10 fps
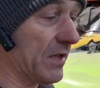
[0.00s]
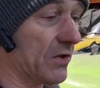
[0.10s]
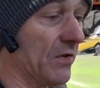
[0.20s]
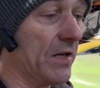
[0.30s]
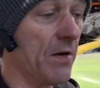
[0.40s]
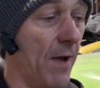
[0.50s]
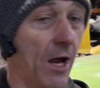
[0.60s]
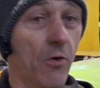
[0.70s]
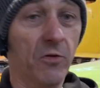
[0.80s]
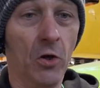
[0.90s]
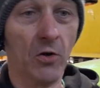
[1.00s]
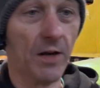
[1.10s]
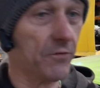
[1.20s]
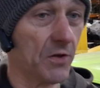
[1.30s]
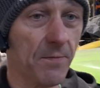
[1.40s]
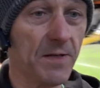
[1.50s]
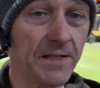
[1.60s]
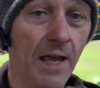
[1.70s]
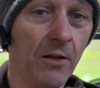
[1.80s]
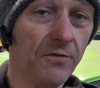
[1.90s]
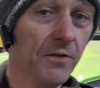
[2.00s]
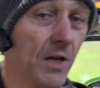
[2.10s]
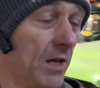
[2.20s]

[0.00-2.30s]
it's something you might overlook. I've done it myself.